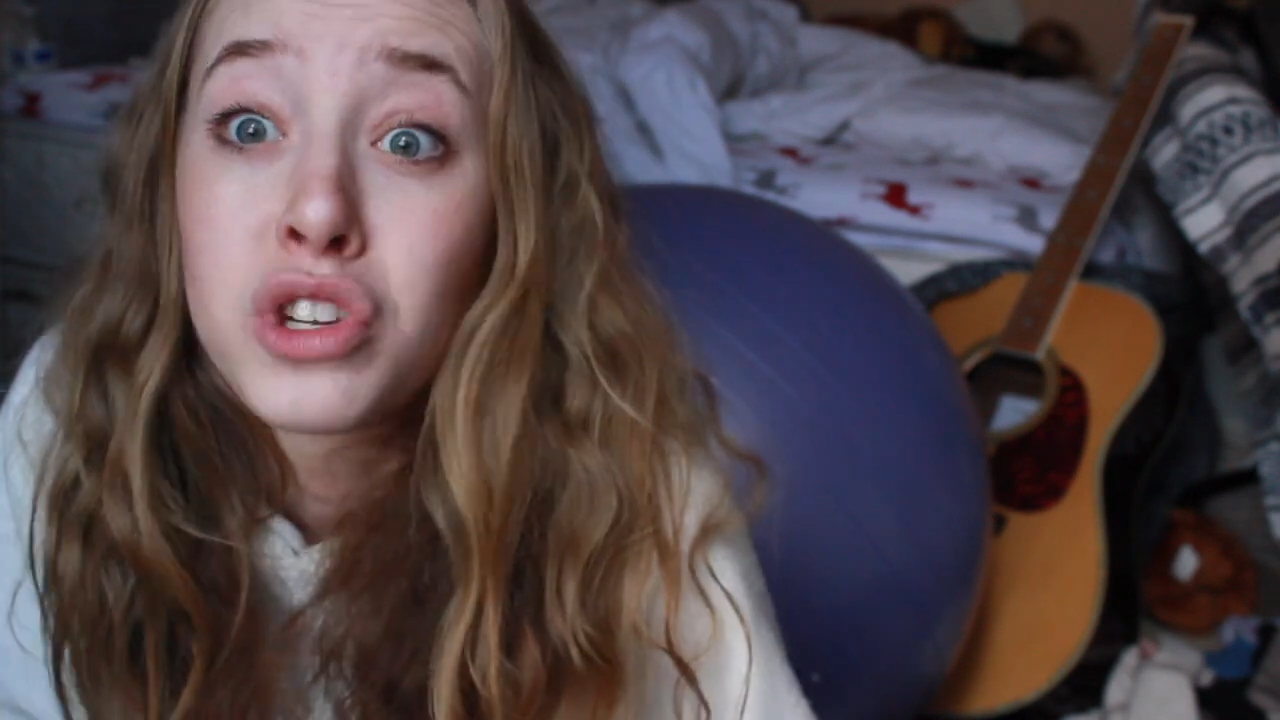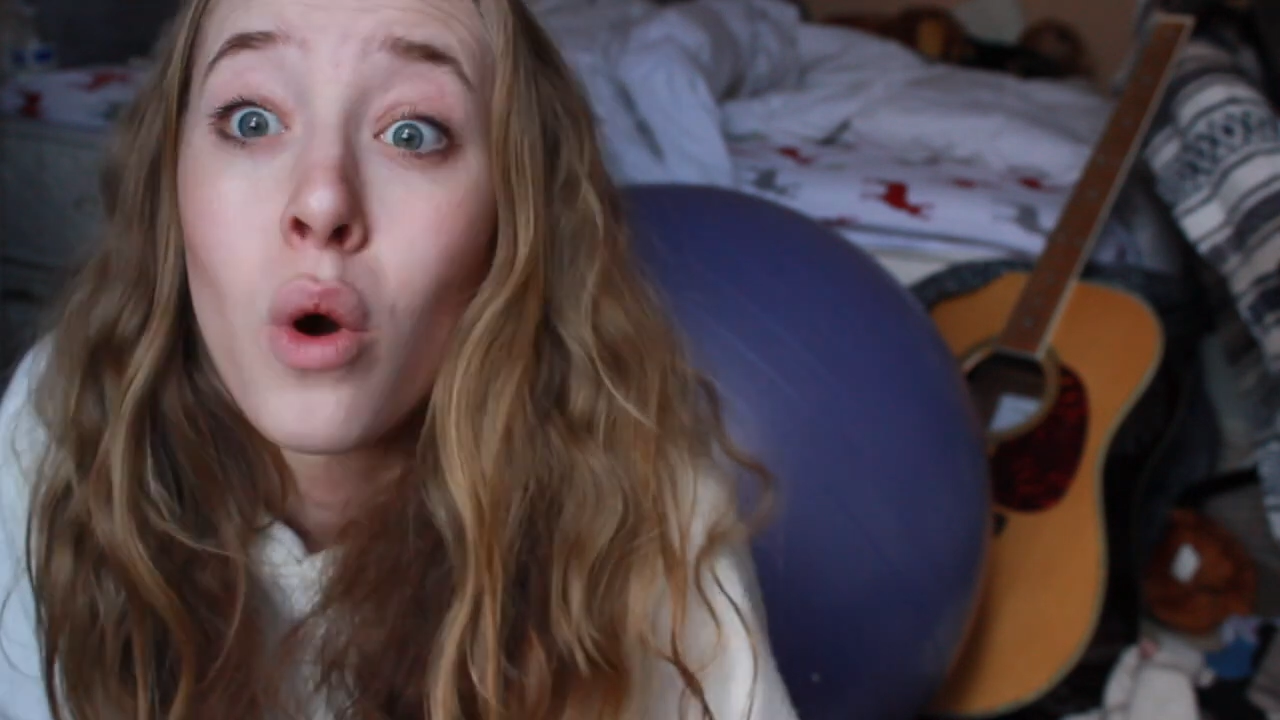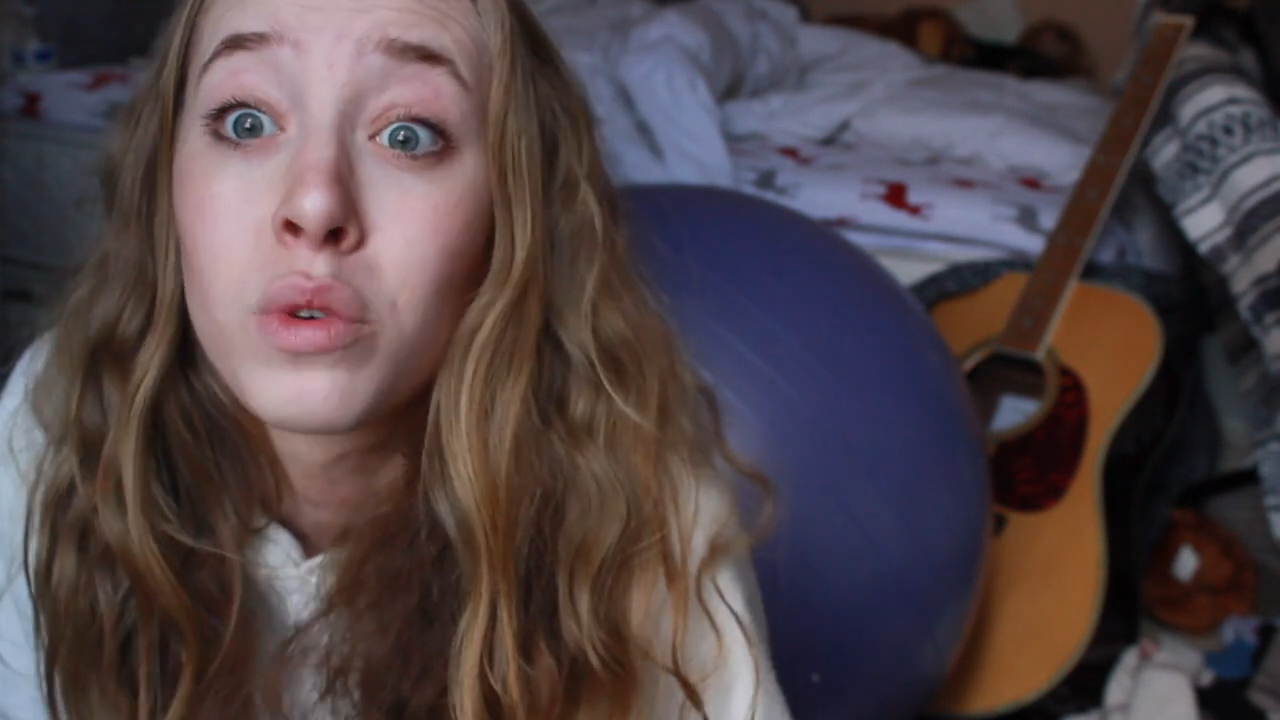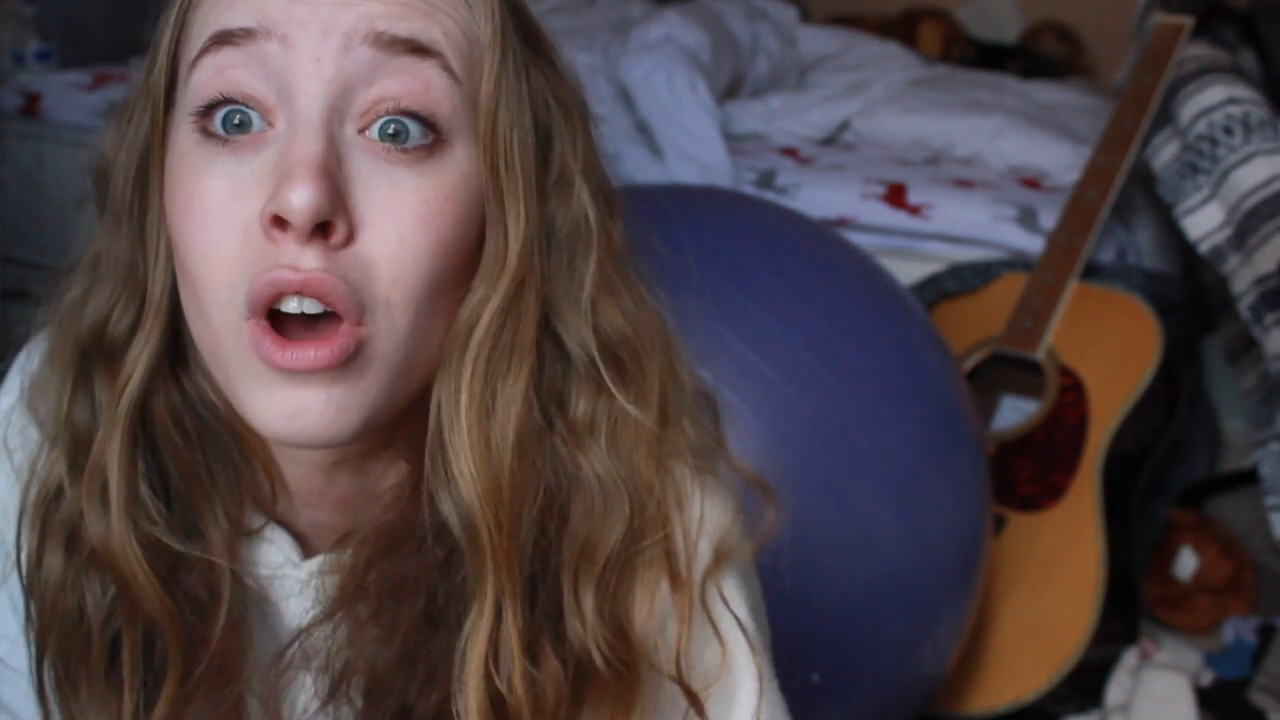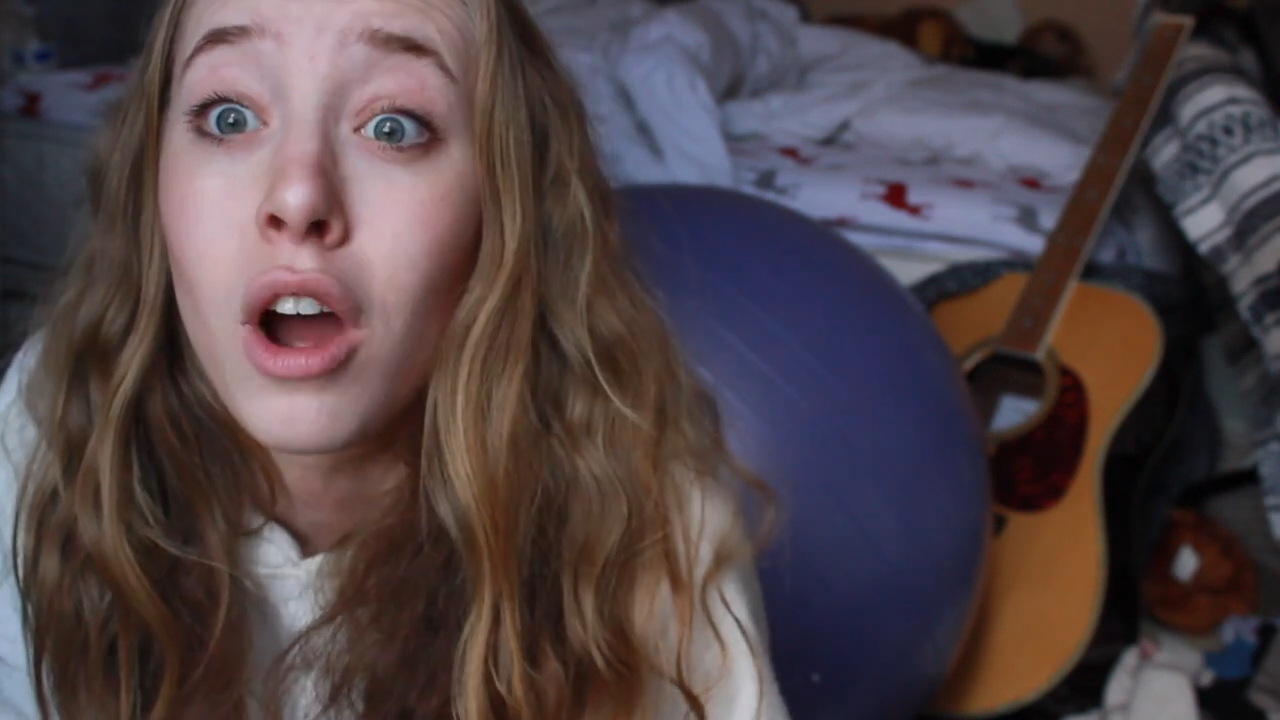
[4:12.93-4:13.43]

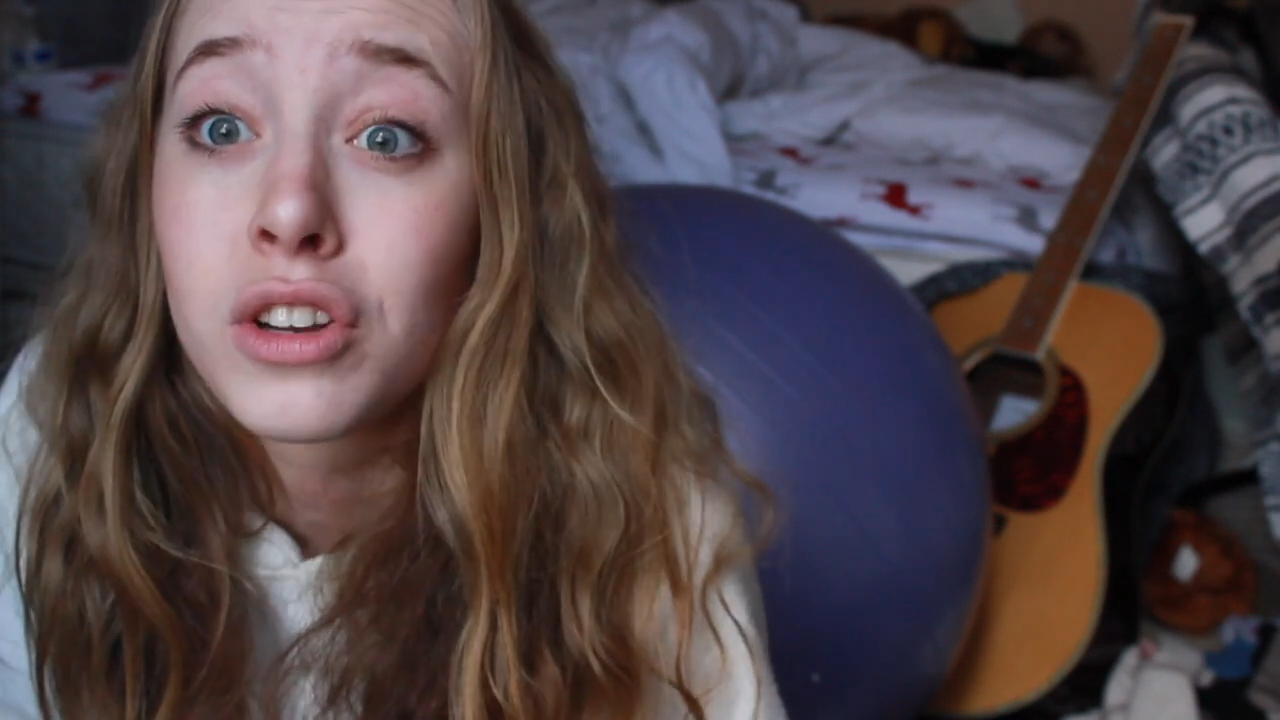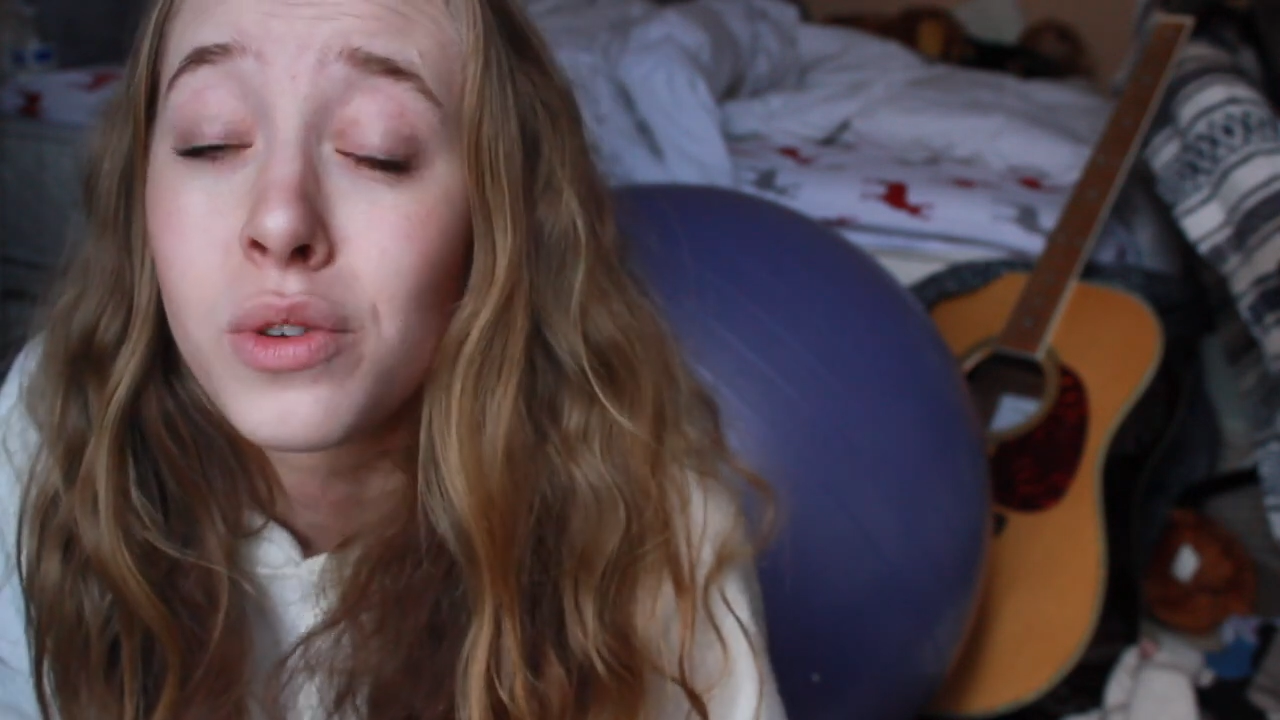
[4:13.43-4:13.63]
don't talk